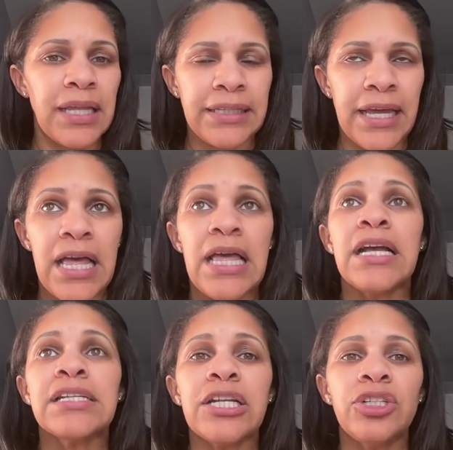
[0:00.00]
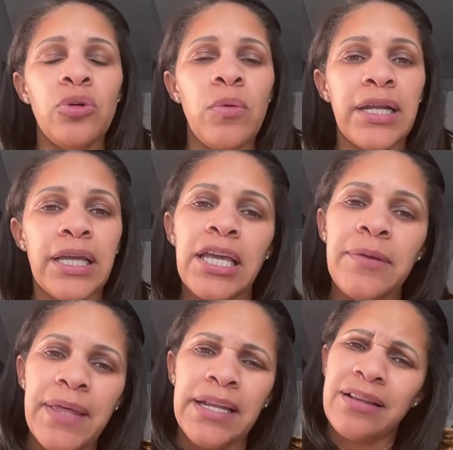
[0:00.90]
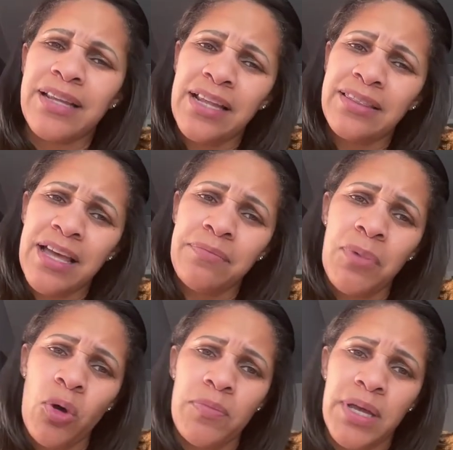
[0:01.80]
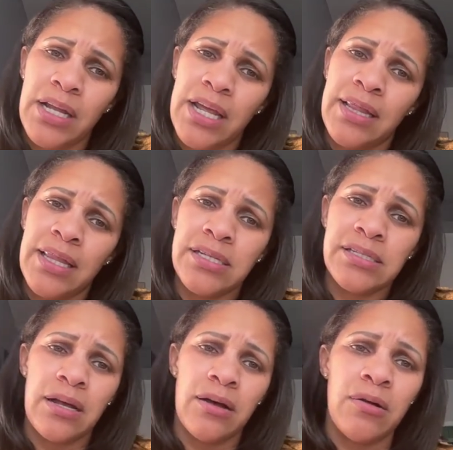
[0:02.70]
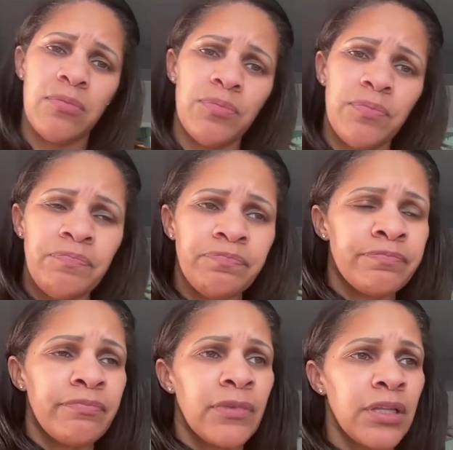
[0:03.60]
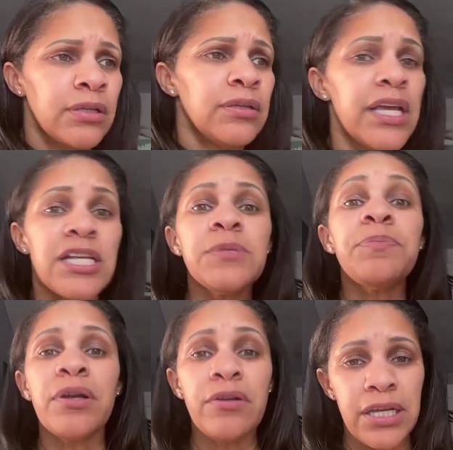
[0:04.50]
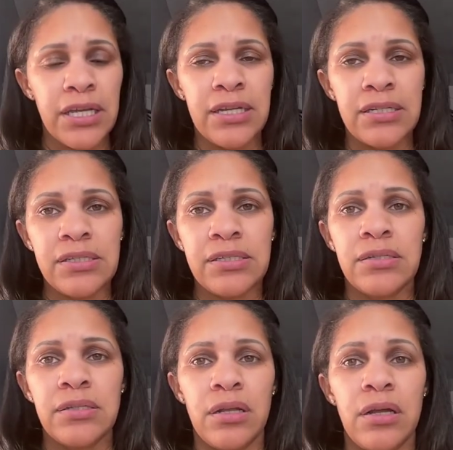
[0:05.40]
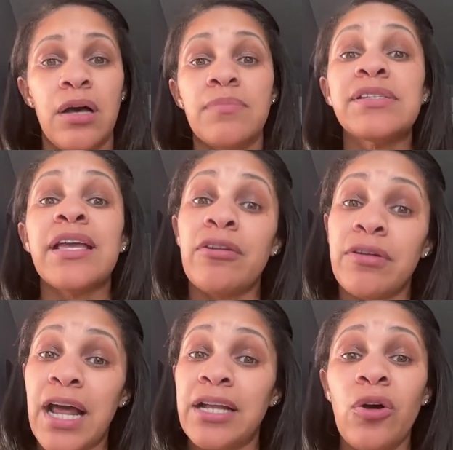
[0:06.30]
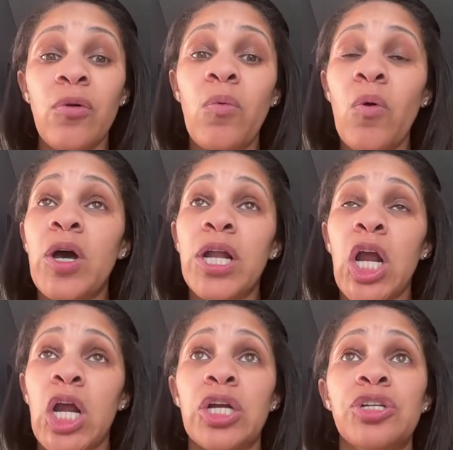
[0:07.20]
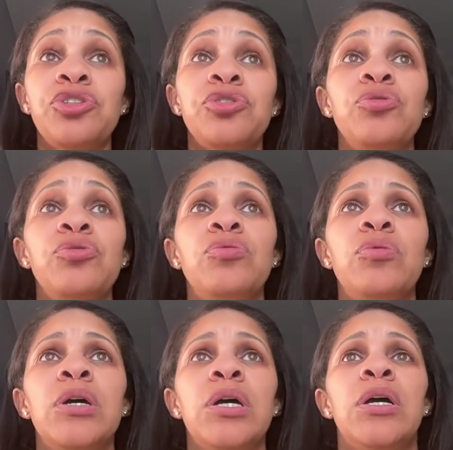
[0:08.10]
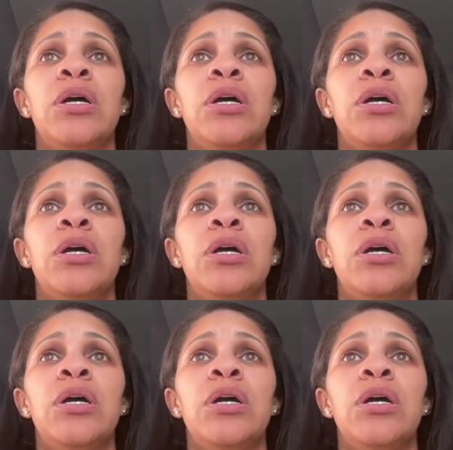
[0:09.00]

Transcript: like that. Because I do want to keep that moment in this experience sacred. I don't want her to,